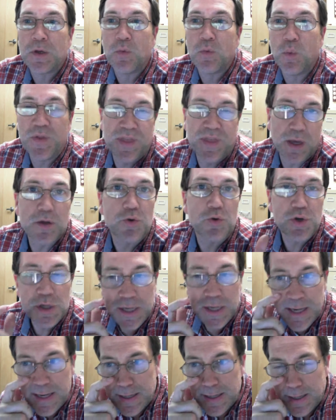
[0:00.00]
with the
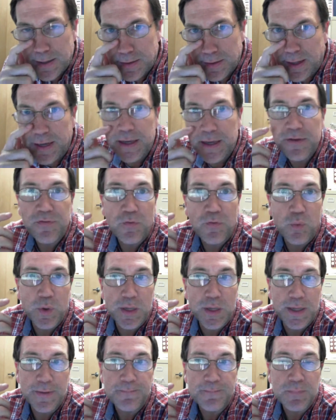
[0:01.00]
understanding that if
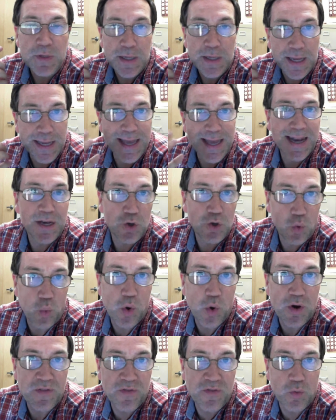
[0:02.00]
we can get it to
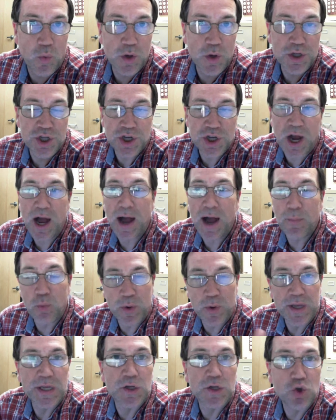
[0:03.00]
work for one job,
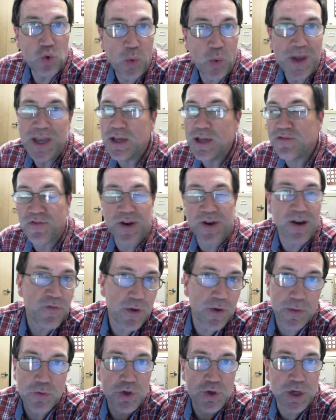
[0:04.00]
we can tweak it for
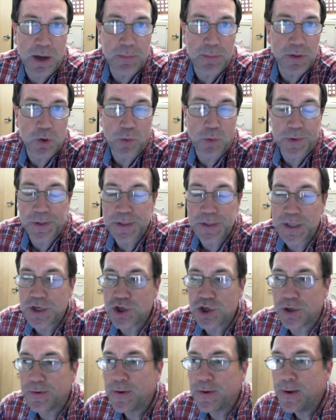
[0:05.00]
every other job in the
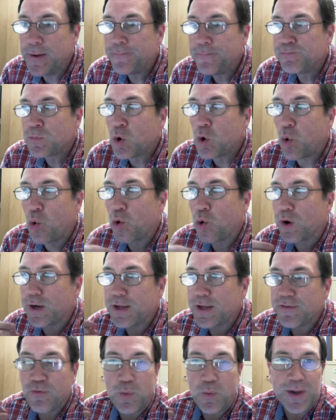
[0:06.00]
organization. Or
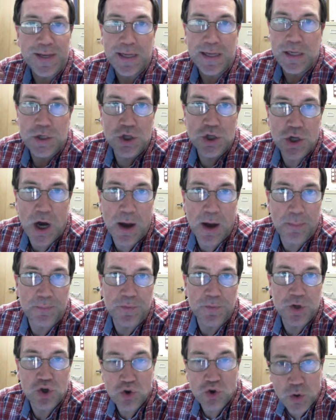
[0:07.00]
if we need
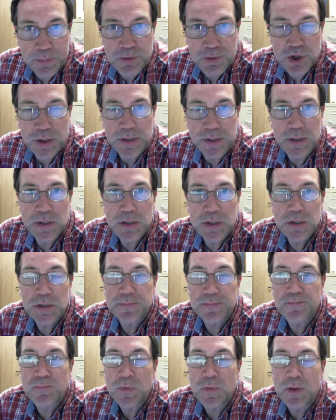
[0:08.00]
job
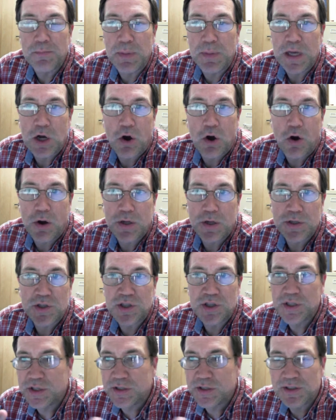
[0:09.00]
descriptions
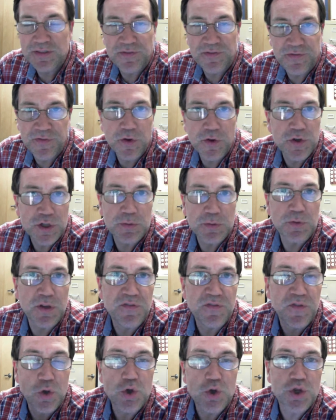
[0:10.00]
because there's some
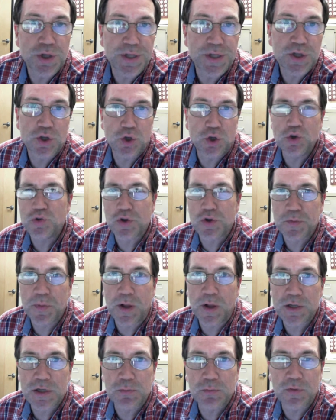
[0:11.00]
confusion as to who's
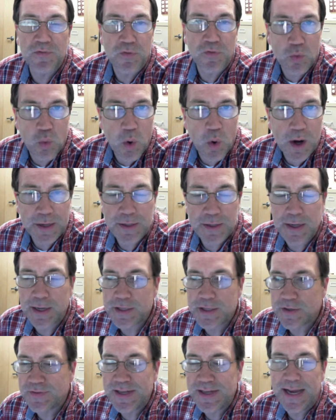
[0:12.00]
responsible for what
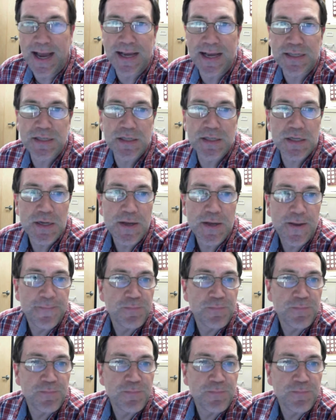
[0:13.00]
kinds of tasks,